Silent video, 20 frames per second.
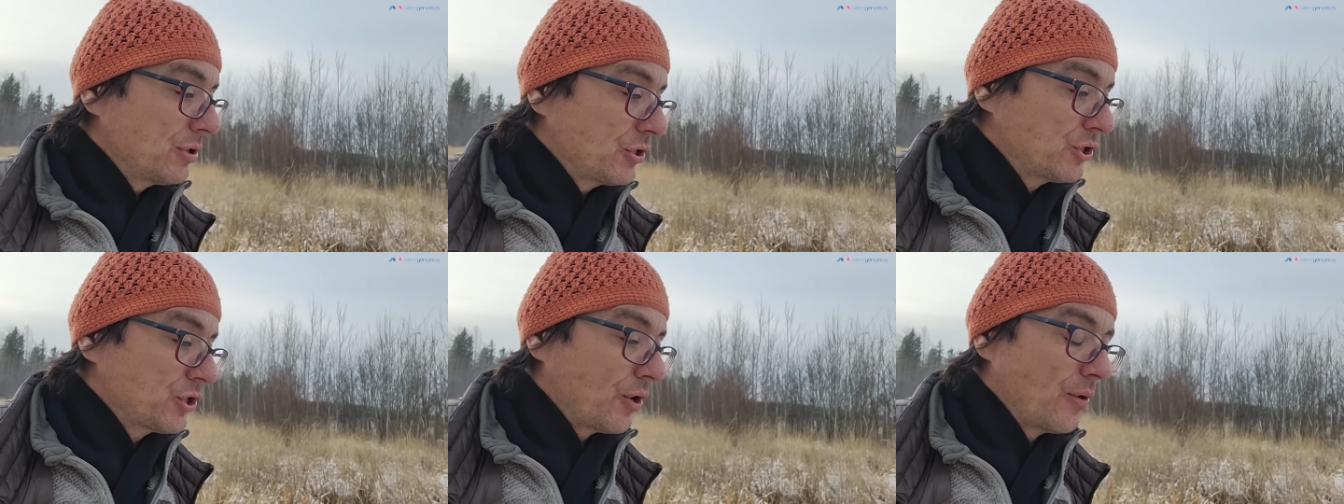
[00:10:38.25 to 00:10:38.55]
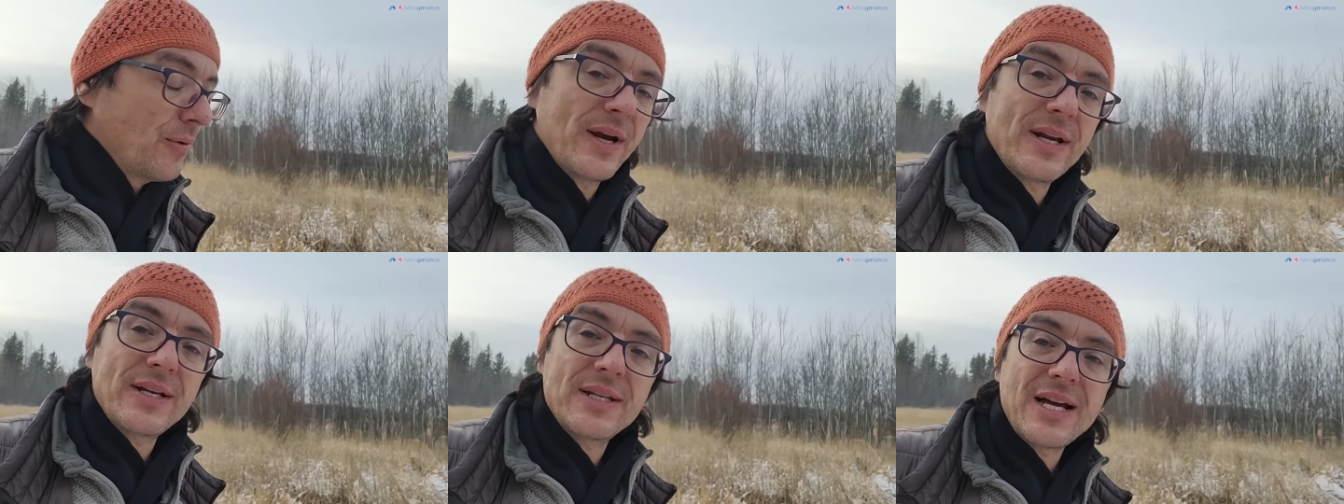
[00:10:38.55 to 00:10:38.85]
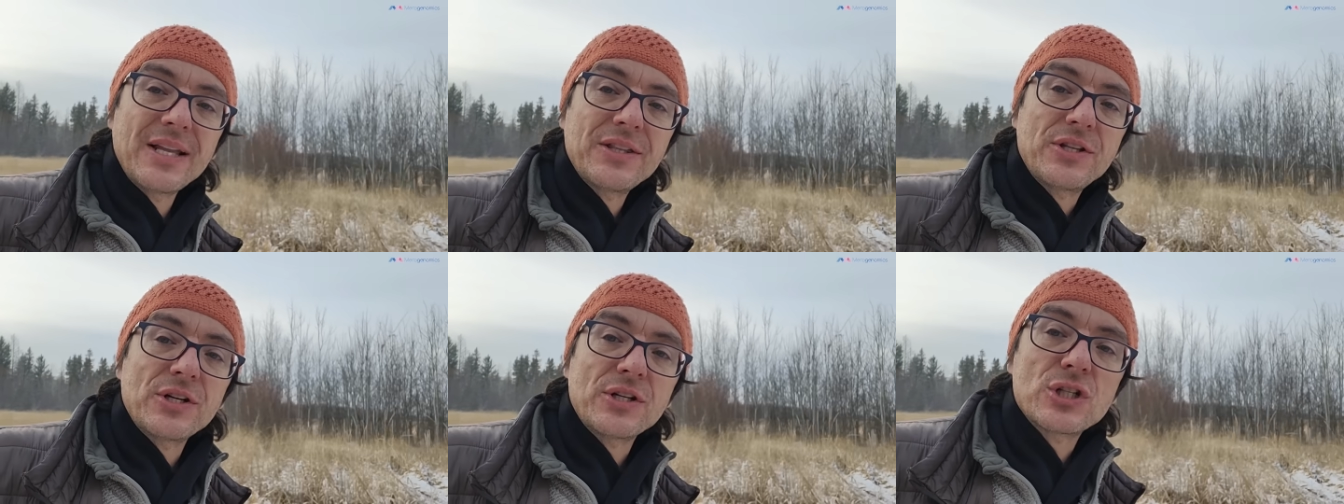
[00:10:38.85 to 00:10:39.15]
showing
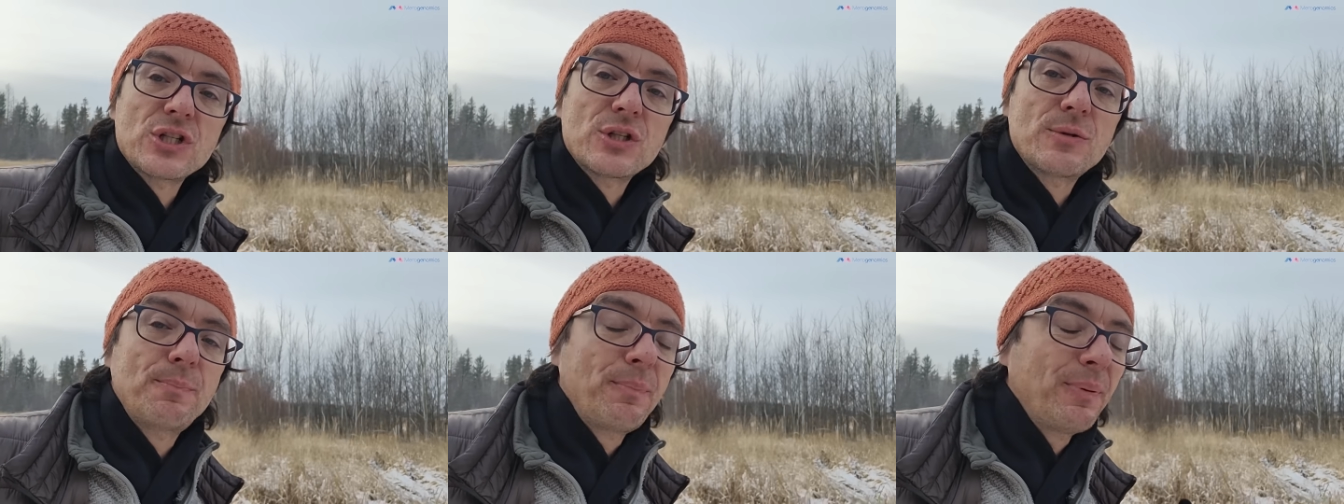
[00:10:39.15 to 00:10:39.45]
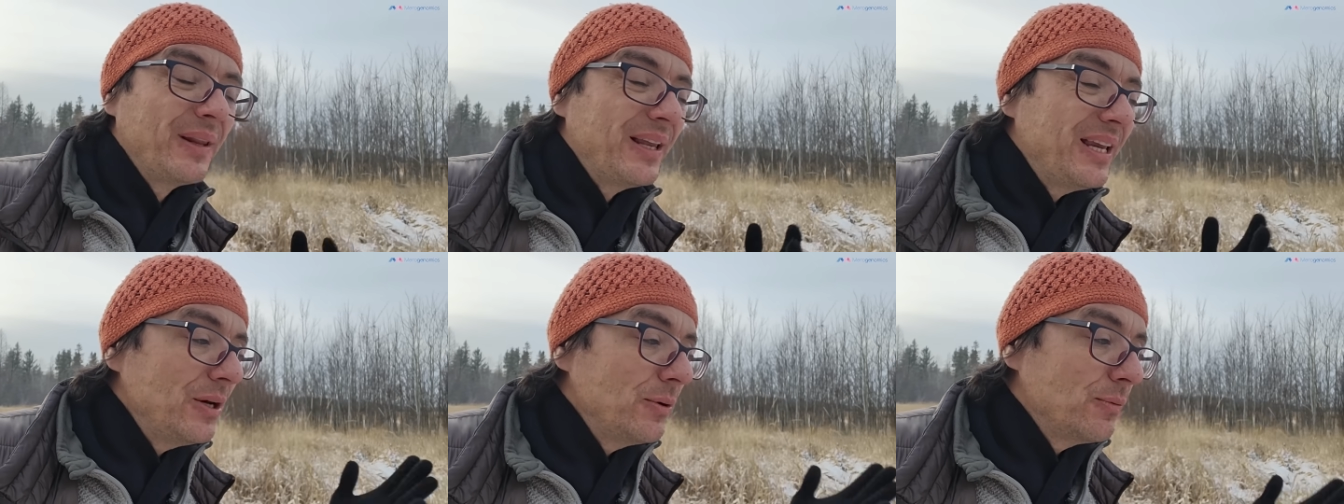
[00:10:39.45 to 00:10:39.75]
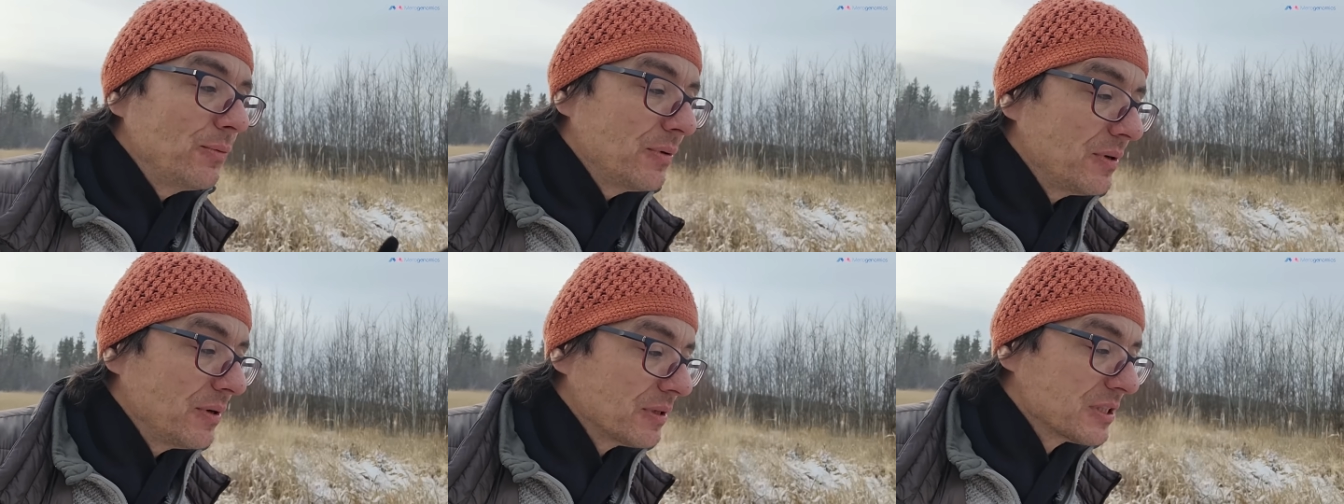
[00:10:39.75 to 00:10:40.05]
that their
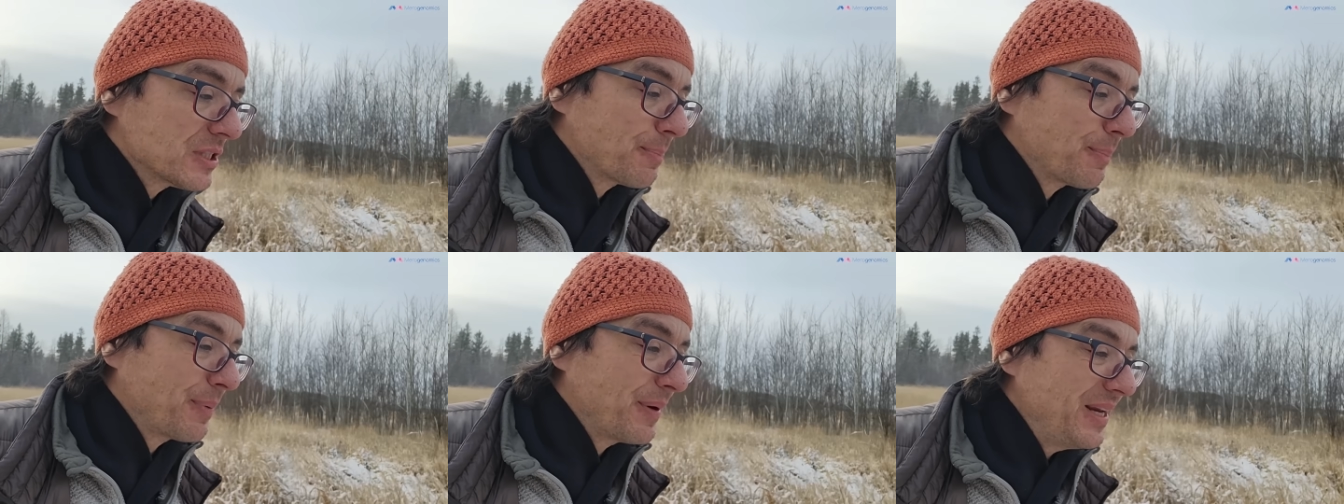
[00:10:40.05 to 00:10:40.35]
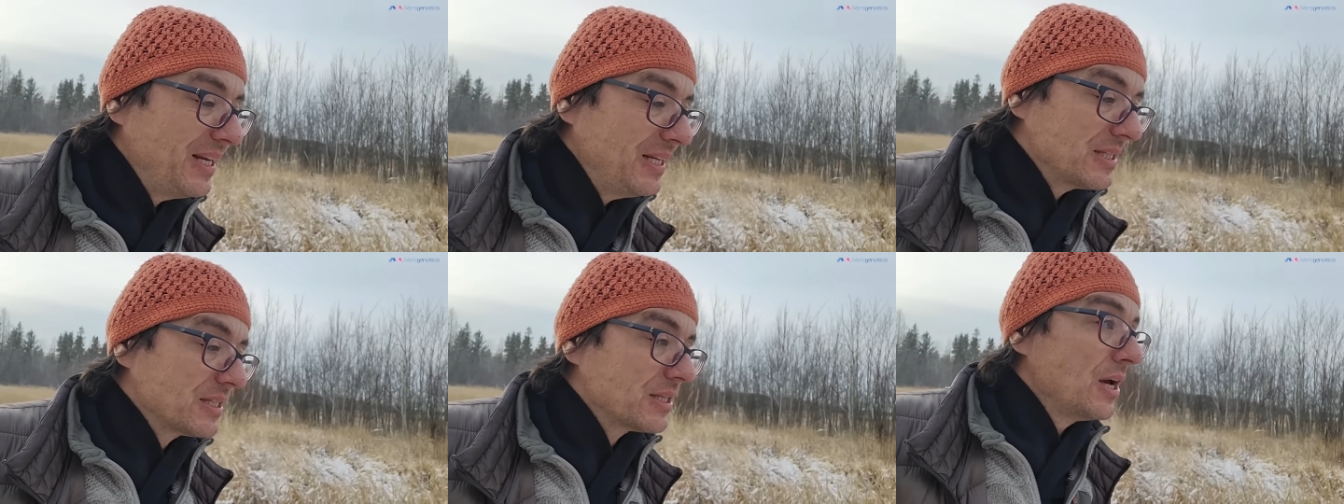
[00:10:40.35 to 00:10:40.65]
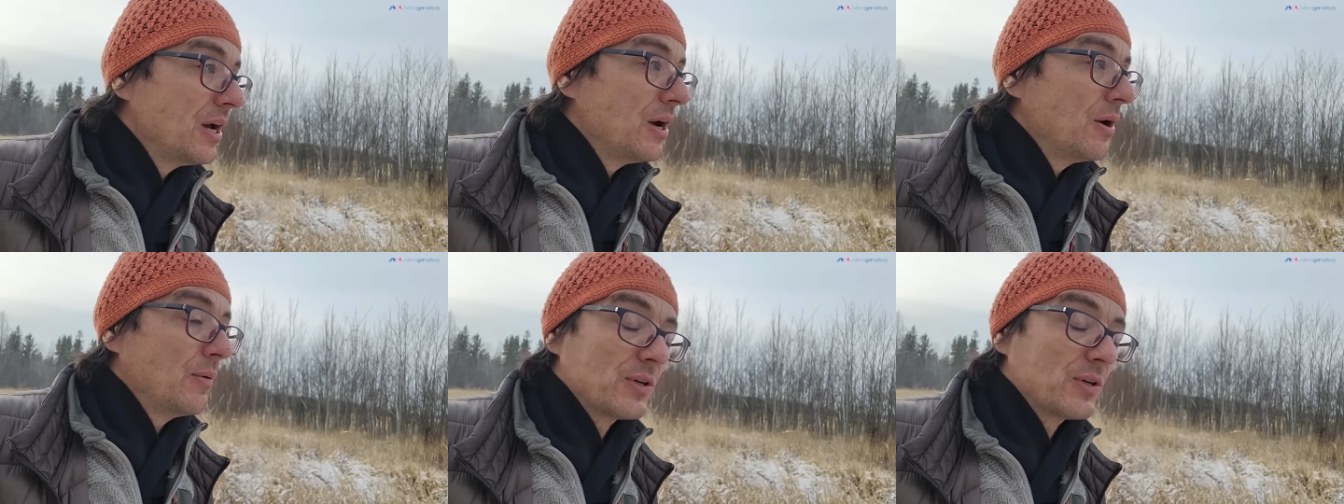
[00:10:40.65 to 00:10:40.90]
spleen, spleens,